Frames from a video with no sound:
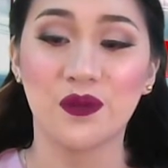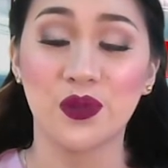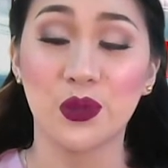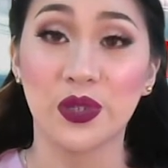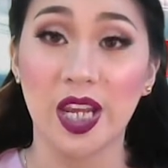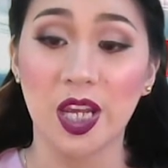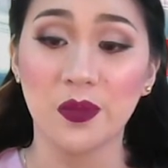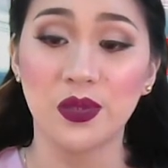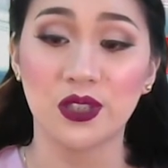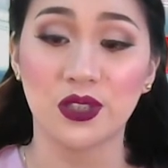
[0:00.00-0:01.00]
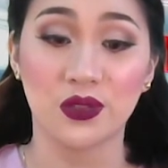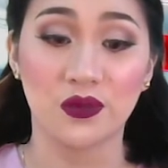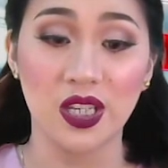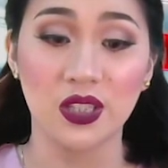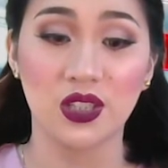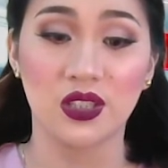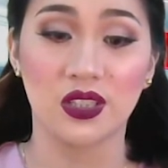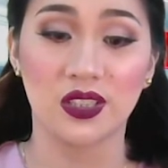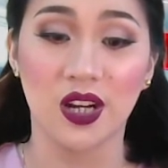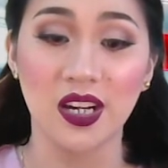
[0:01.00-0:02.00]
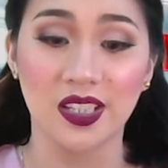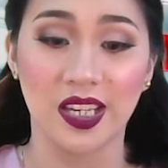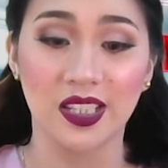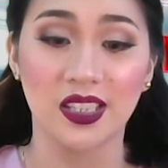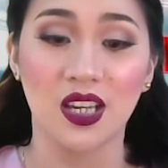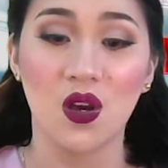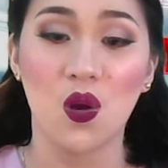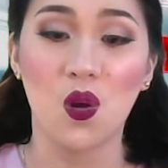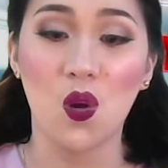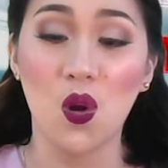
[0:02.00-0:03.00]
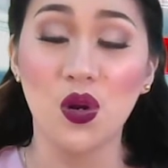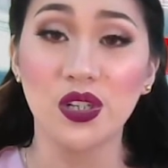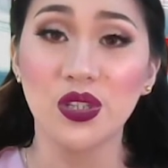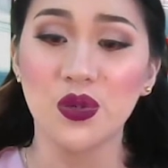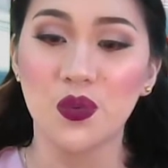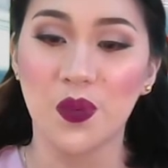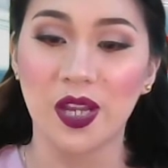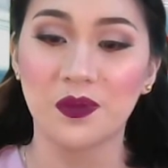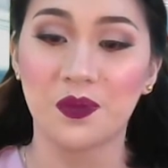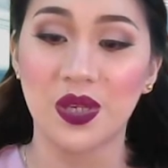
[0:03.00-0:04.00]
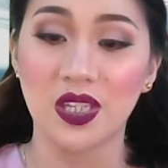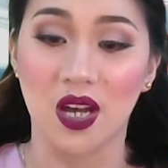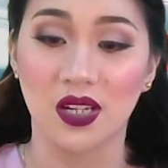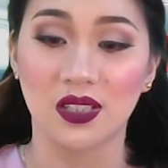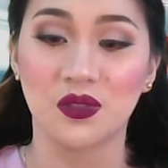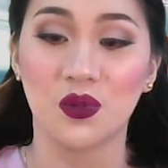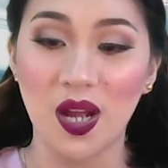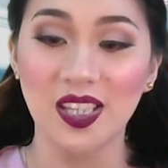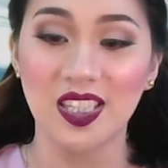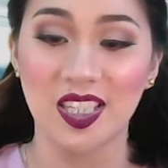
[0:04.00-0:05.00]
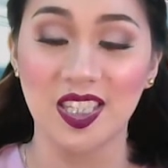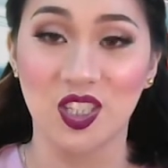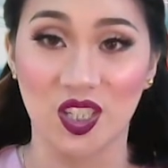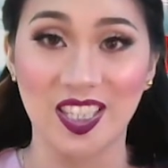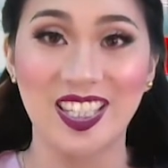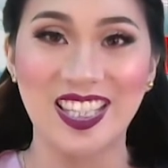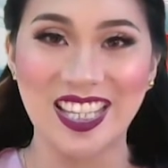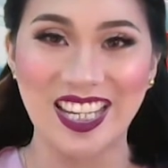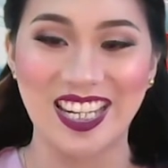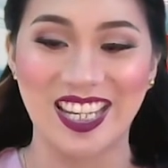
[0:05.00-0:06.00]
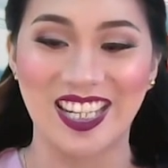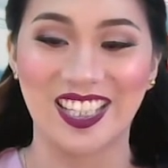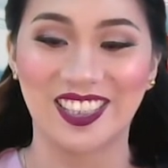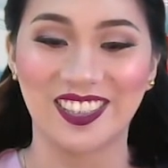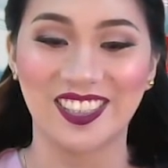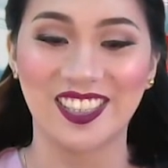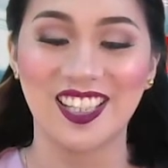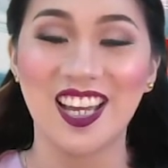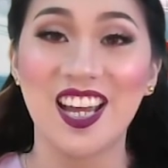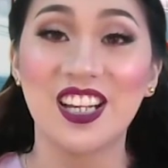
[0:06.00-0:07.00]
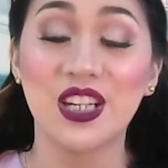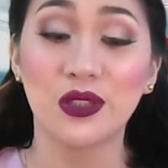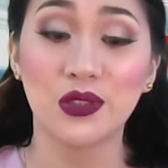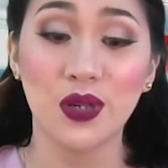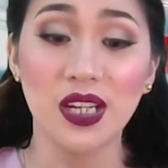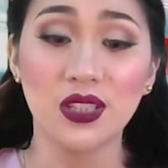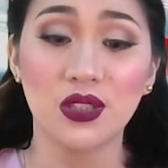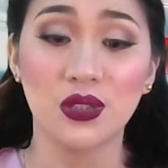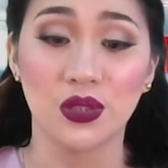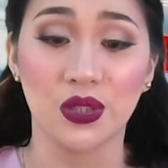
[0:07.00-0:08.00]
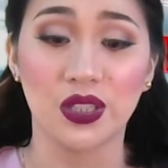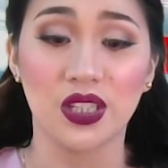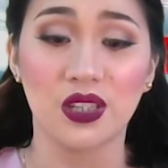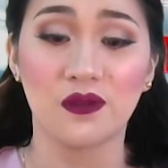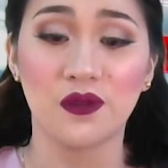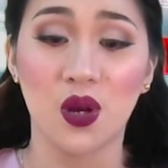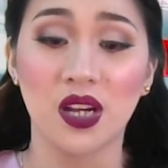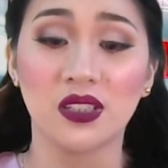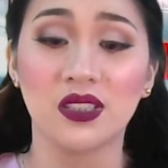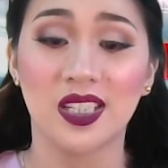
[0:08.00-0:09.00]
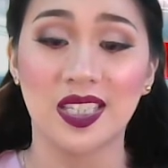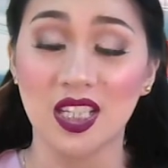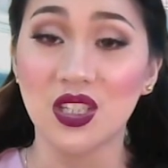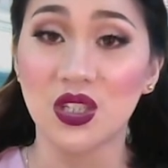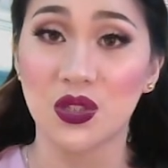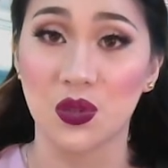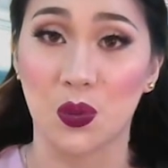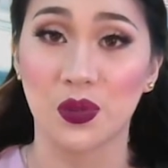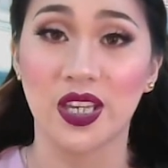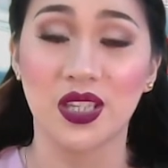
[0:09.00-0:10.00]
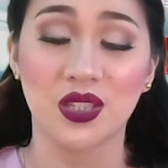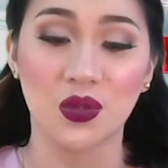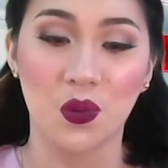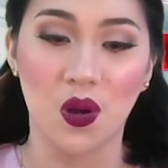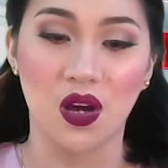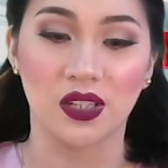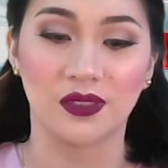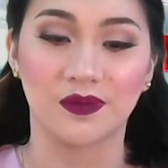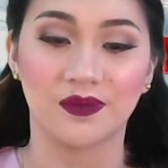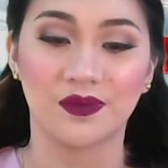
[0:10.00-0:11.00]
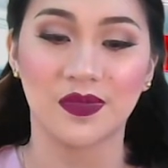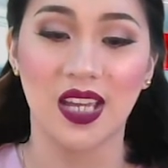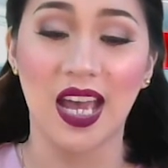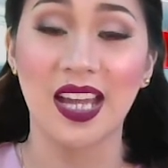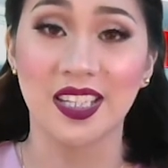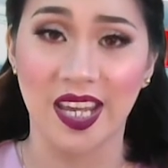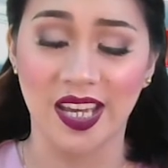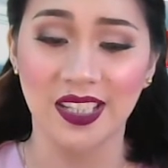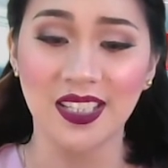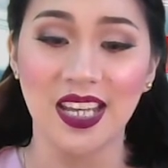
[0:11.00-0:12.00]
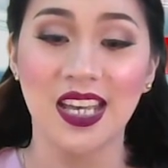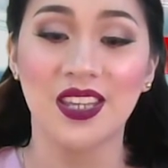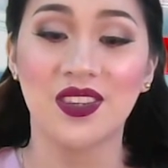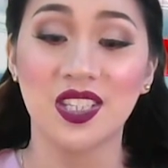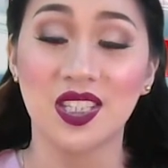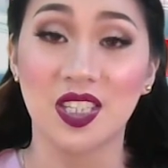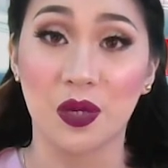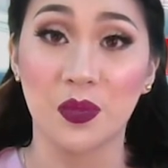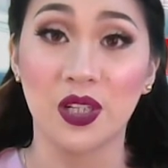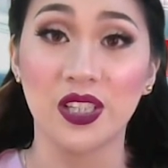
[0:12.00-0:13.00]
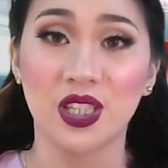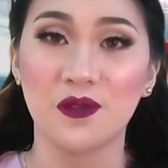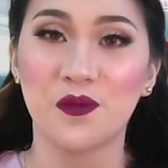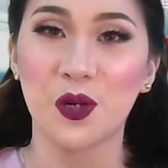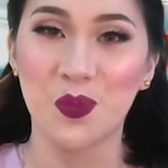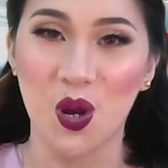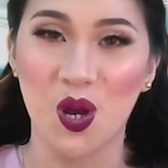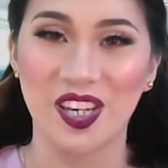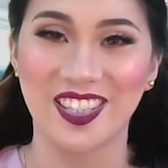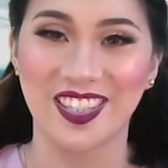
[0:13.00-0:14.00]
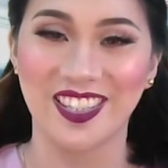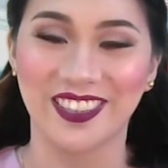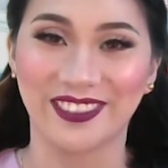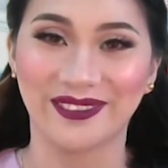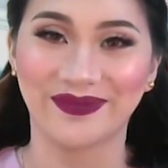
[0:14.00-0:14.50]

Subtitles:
If you were able to reach the target or you went beyond to what is just needed. Now try to look if you are 16 years old and so on. Again, this table is for boys.